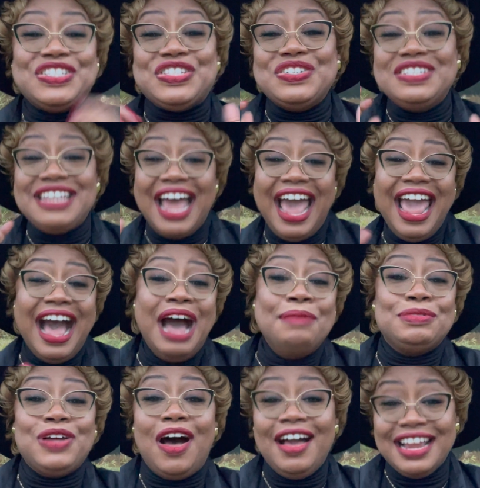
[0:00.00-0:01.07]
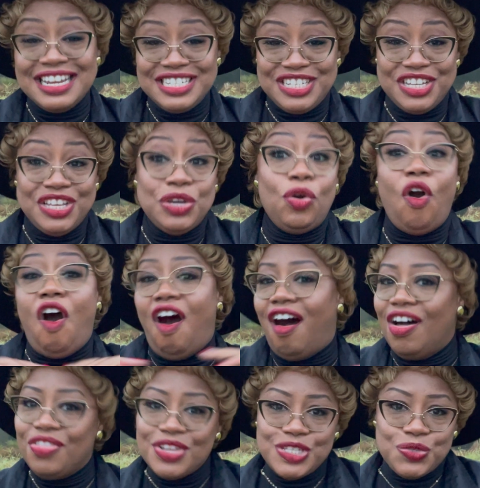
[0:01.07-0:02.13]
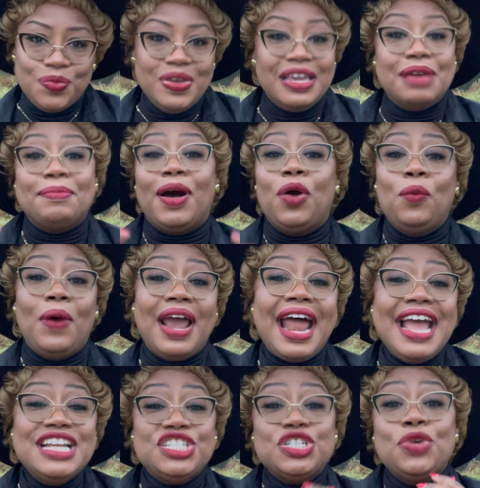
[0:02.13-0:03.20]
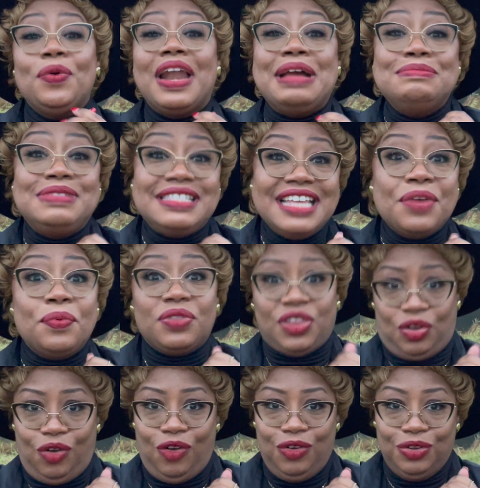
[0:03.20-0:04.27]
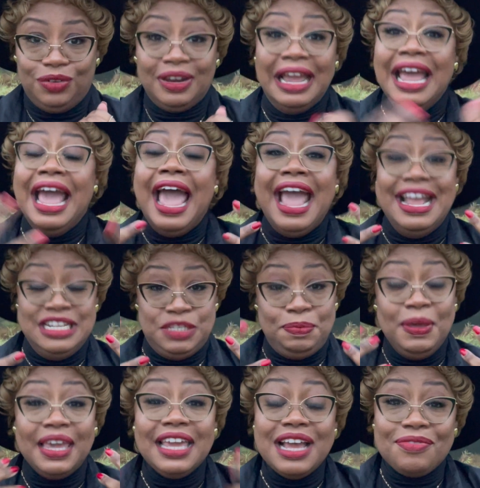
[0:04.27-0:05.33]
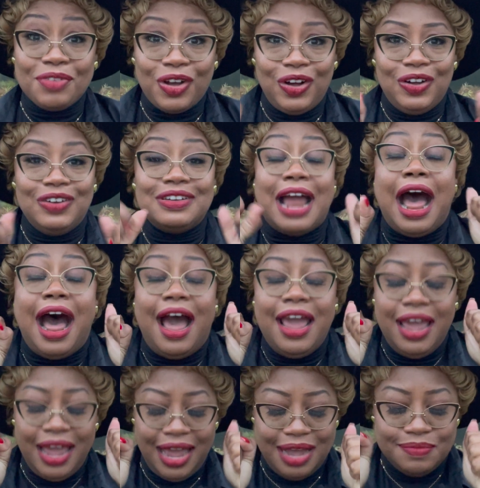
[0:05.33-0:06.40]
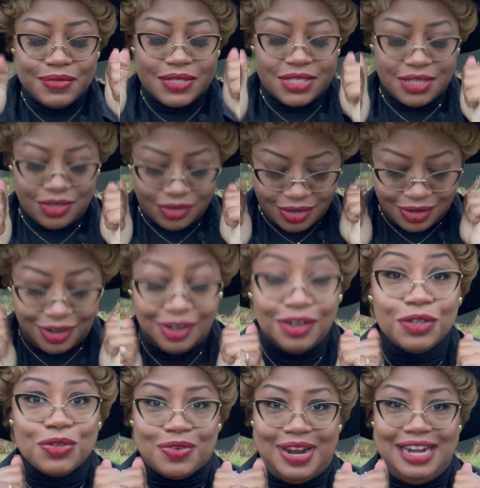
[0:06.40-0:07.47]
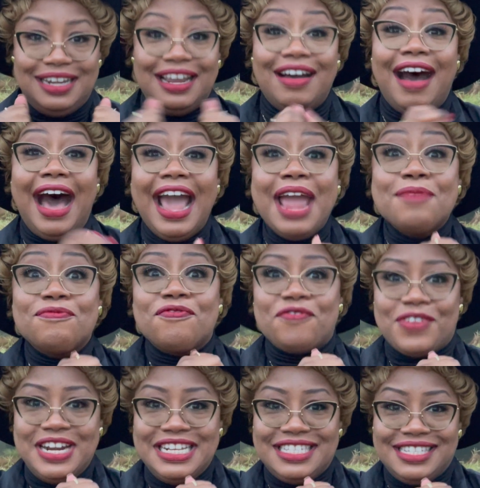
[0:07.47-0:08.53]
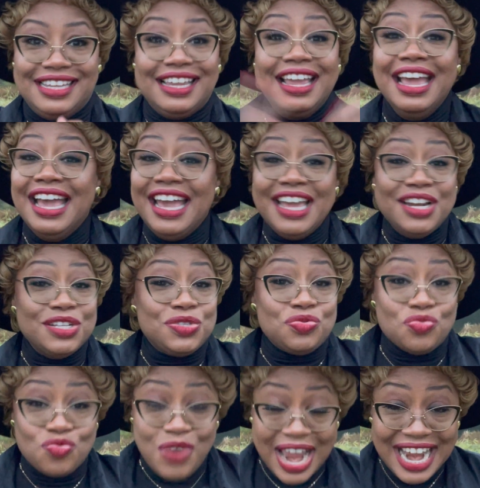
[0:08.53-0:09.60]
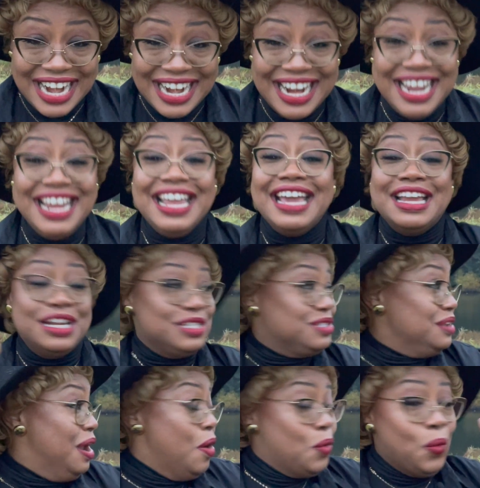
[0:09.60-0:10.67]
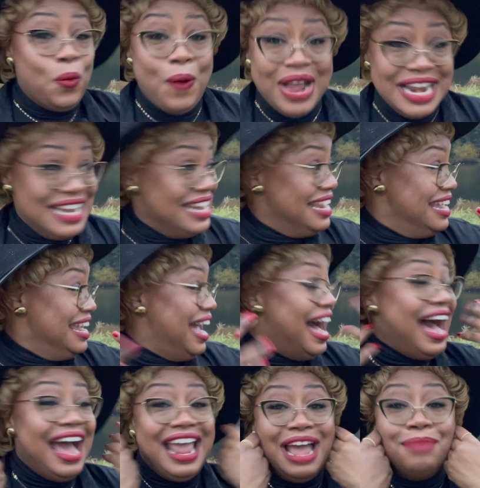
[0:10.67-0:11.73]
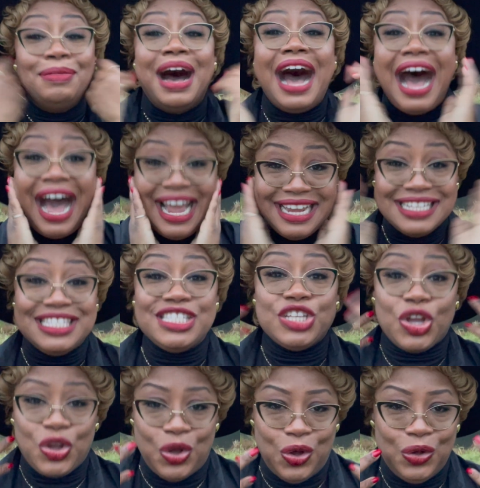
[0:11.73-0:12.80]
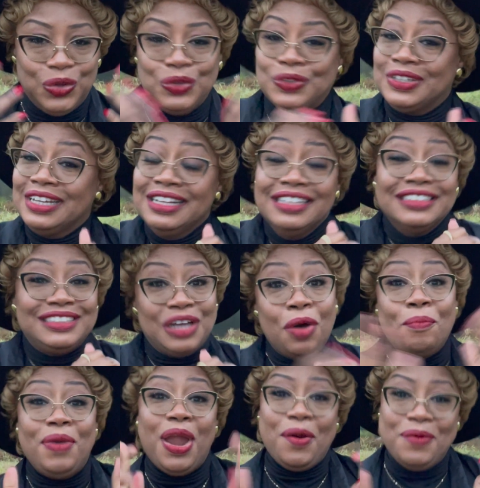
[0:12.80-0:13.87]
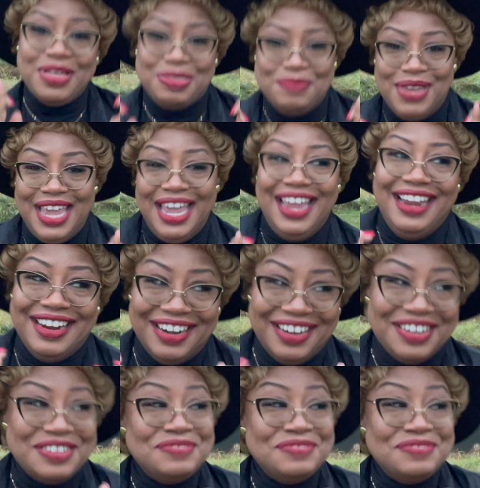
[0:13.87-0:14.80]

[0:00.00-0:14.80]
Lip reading: Today I'm talking to you all this week about what I do when I'm sick with the cold. And speaking of cold, I am so cold right now. I am freezing. It is raining, it is windy, I am ice cold. So bear with me here.